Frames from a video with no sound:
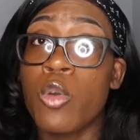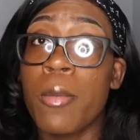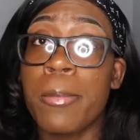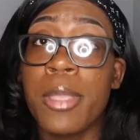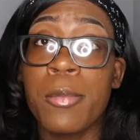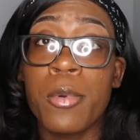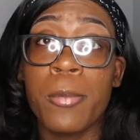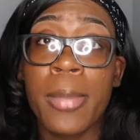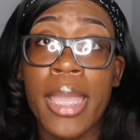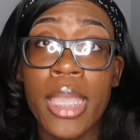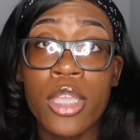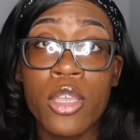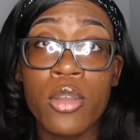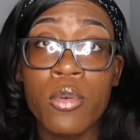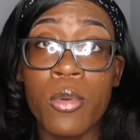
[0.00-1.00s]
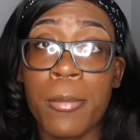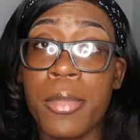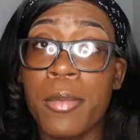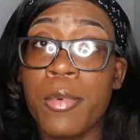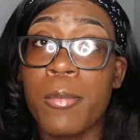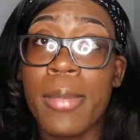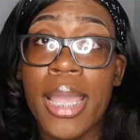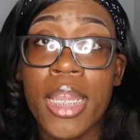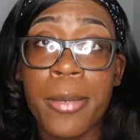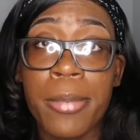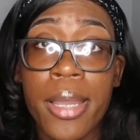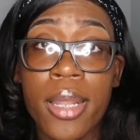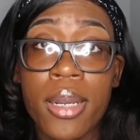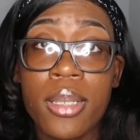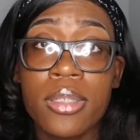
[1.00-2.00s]
When people pay you, when people buy your
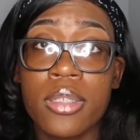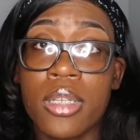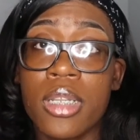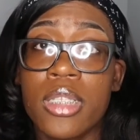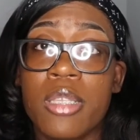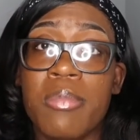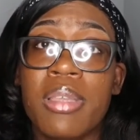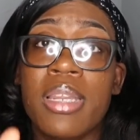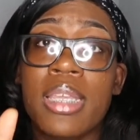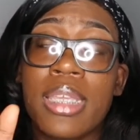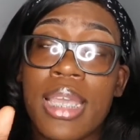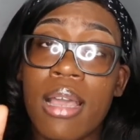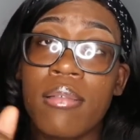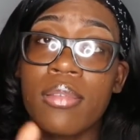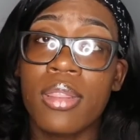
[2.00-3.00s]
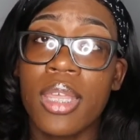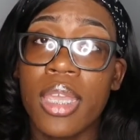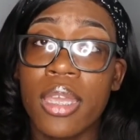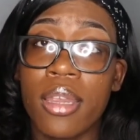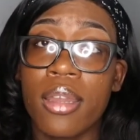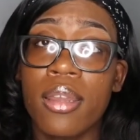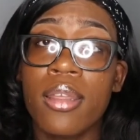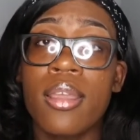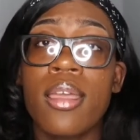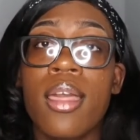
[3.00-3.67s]
products, there needs to be an account there